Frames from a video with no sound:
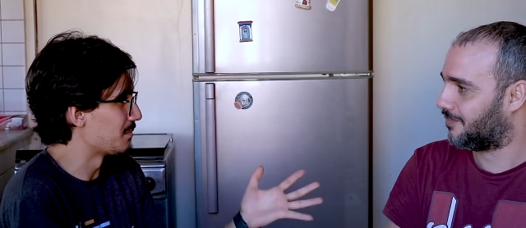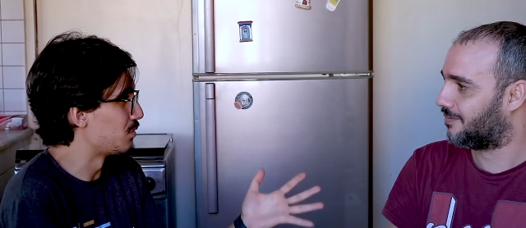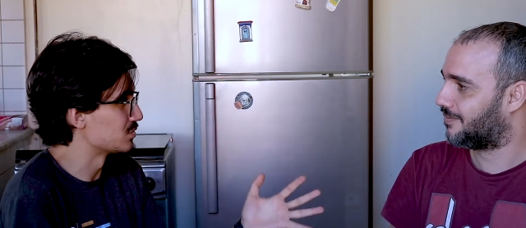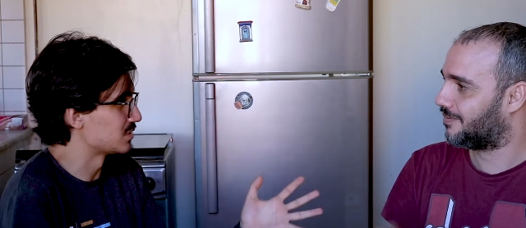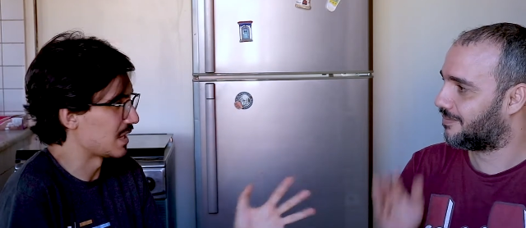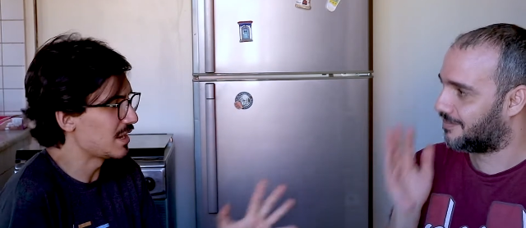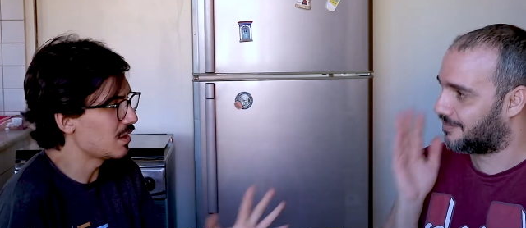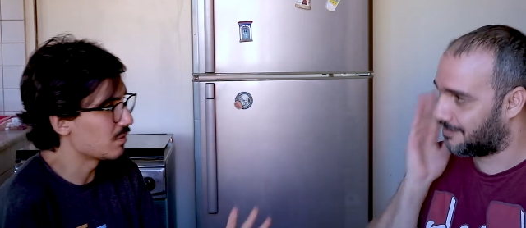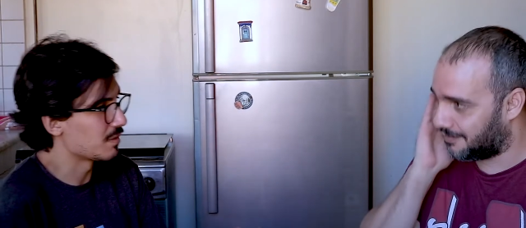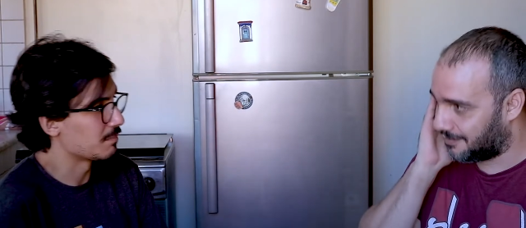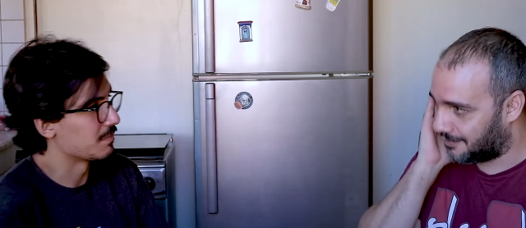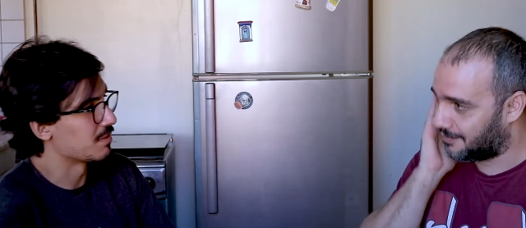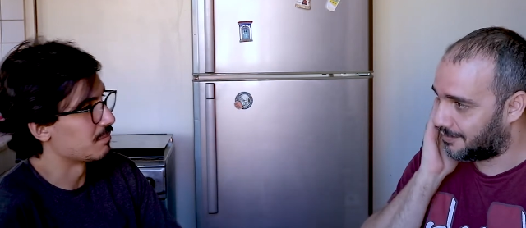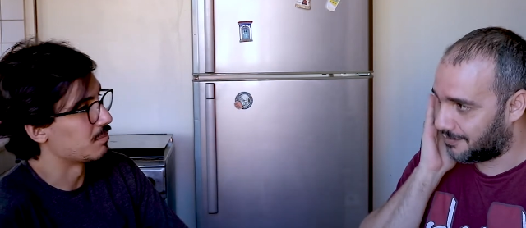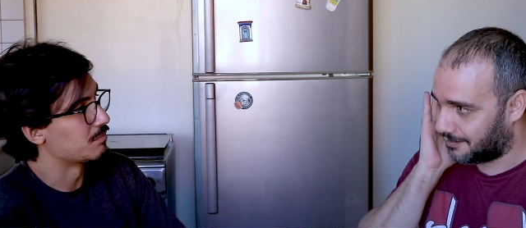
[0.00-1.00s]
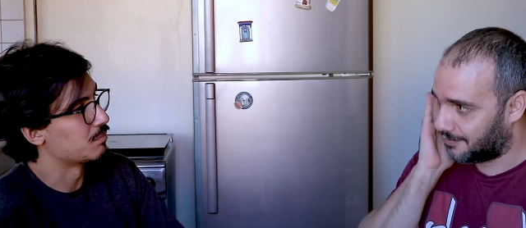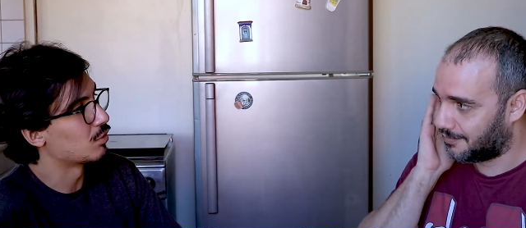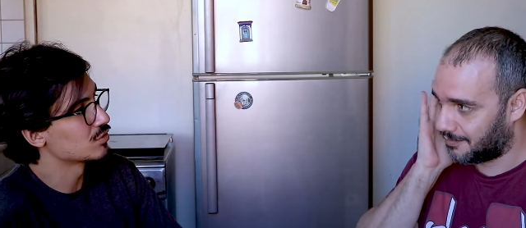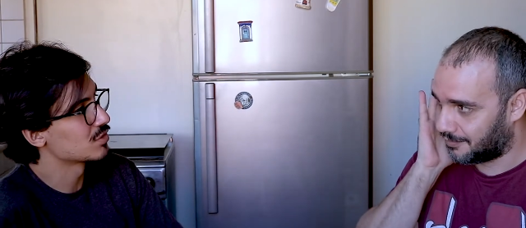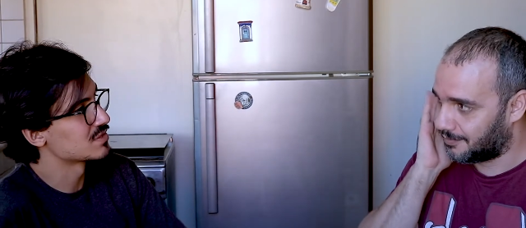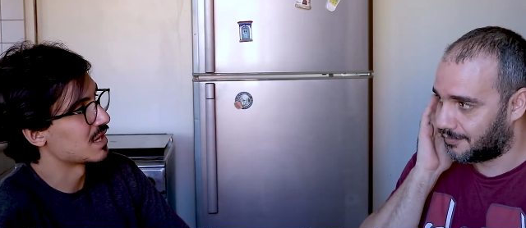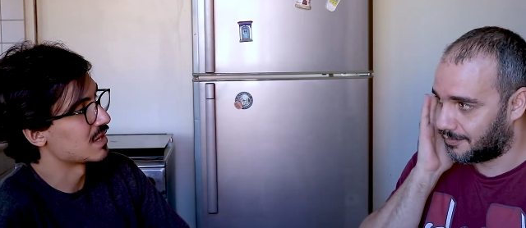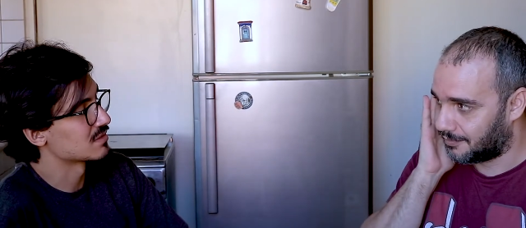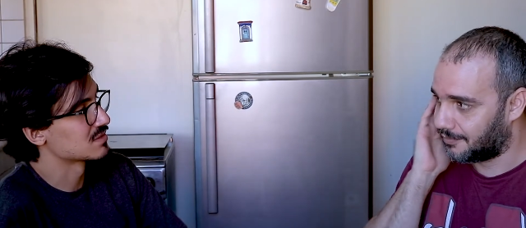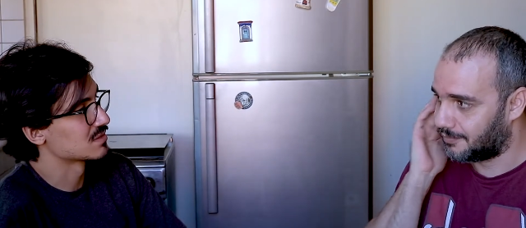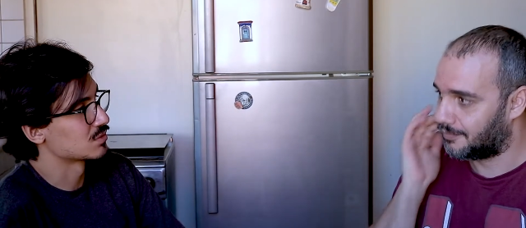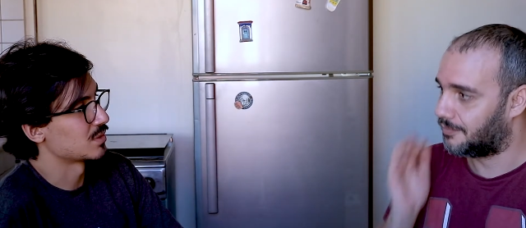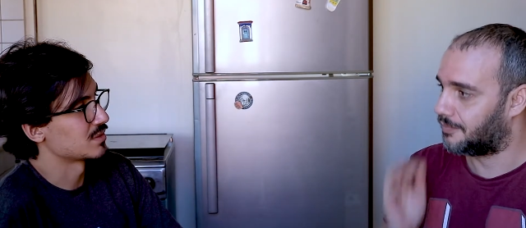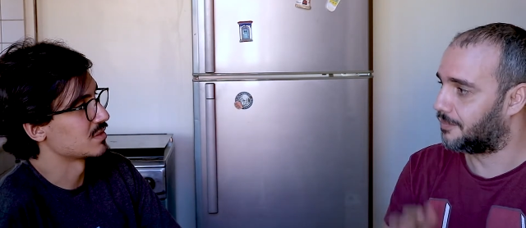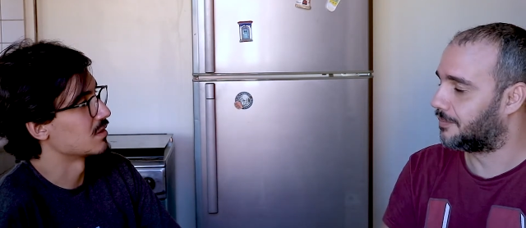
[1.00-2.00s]
Speaker 1: the borders, I know that the borders have
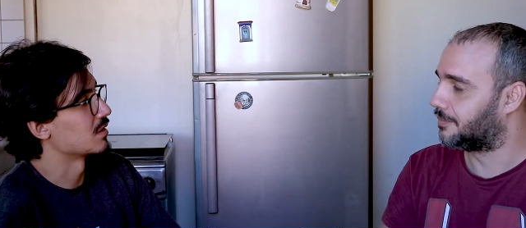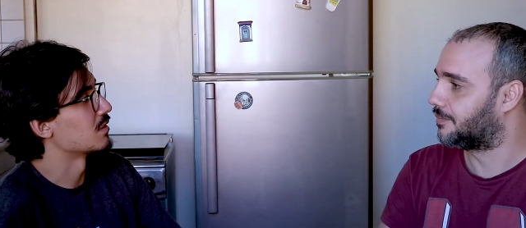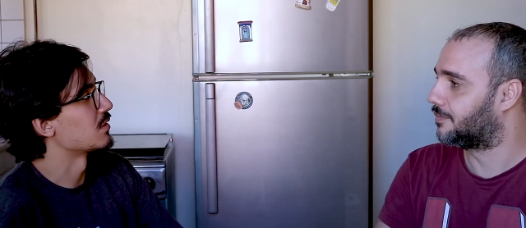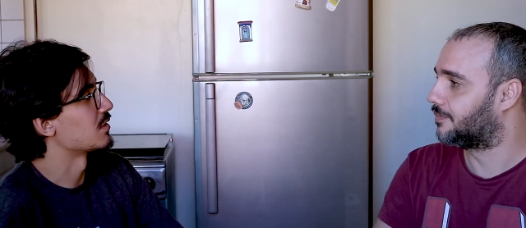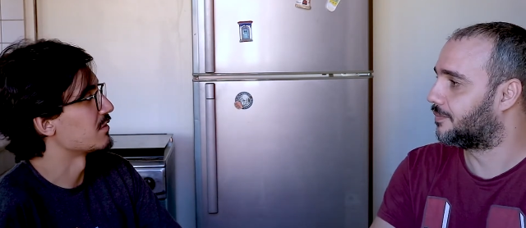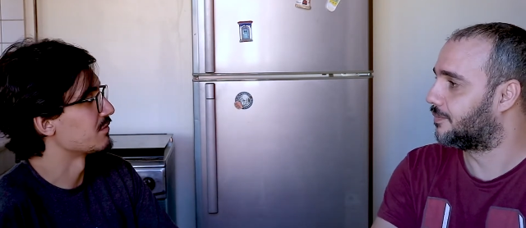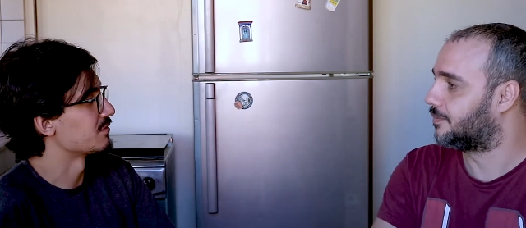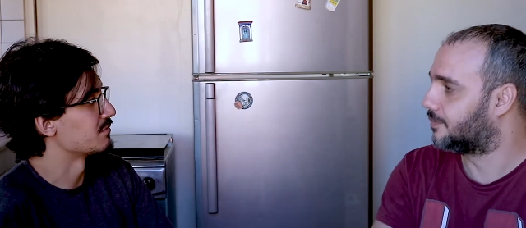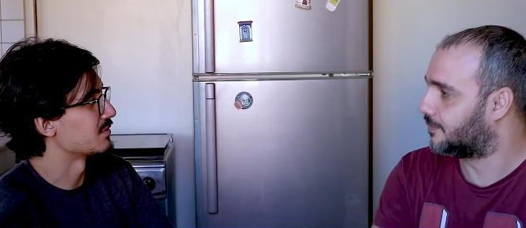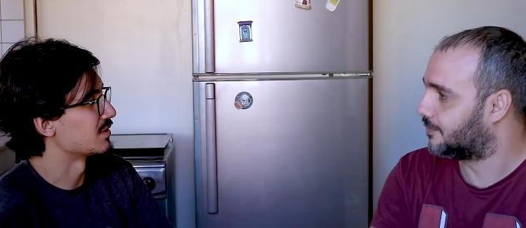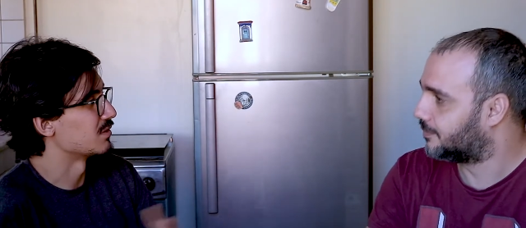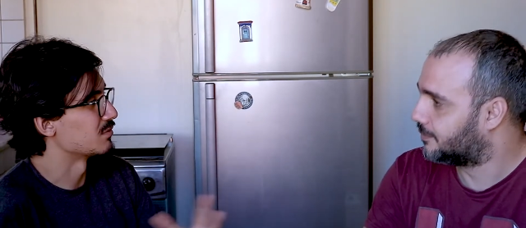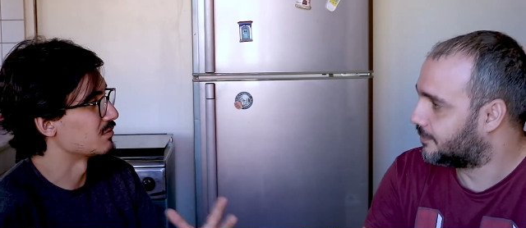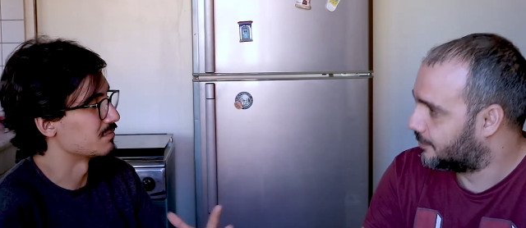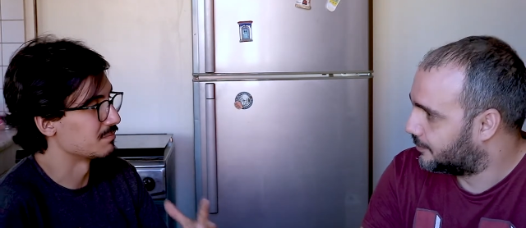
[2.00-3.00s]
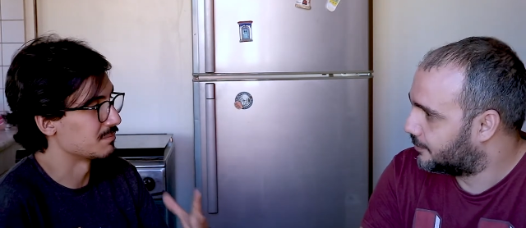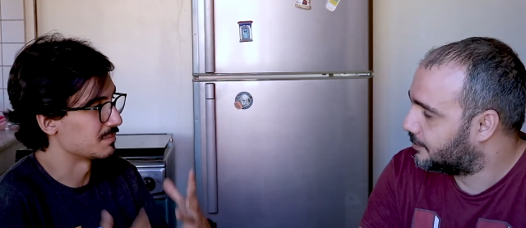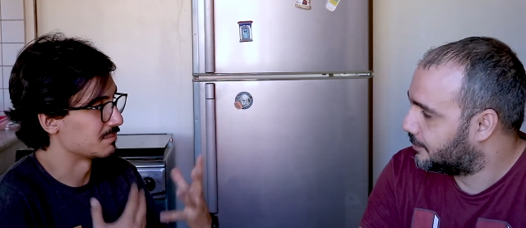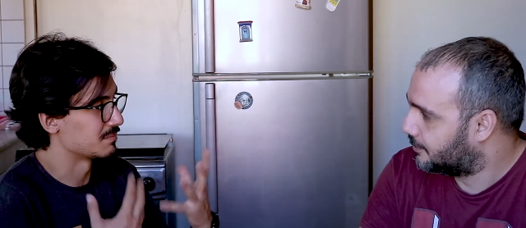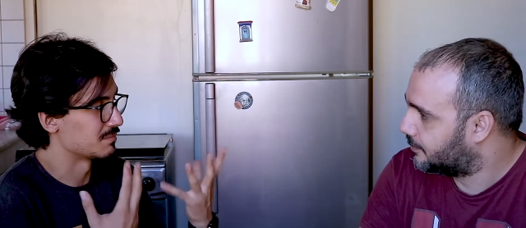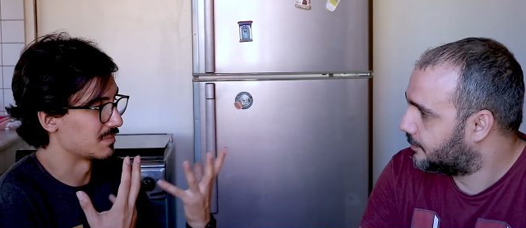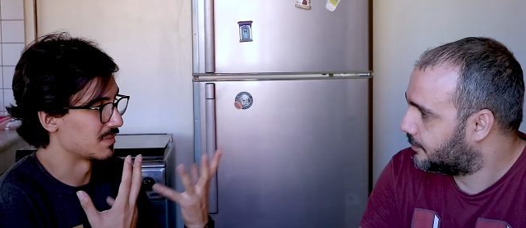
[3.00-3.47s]
created a lot of you know mm,